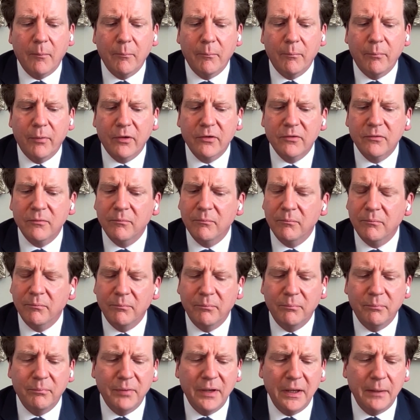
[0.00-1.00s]
But
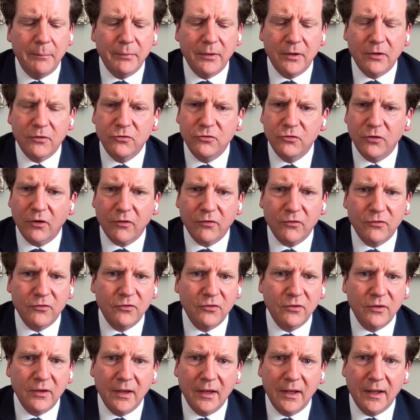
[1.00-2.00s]
people
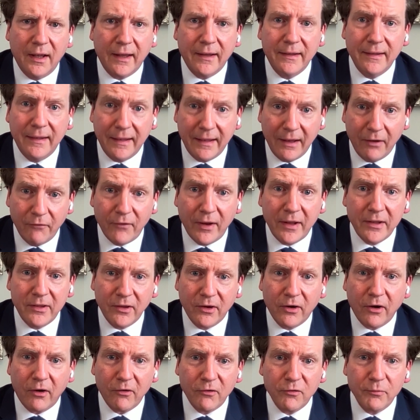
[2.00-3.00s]
just, they read the
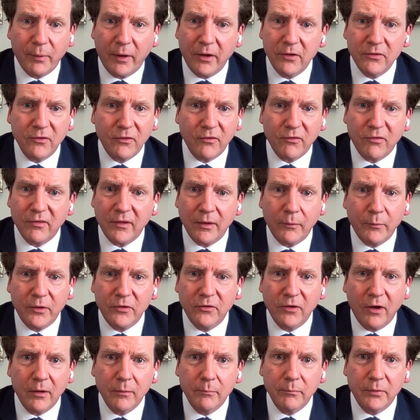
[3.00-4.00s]
correspondence that went
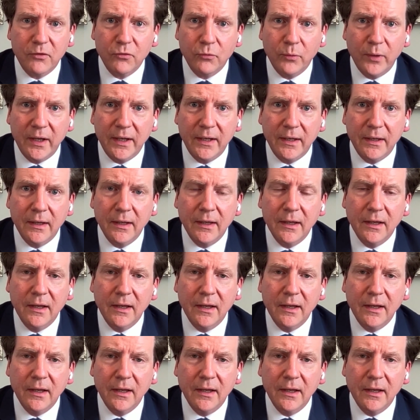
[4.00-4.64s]
on between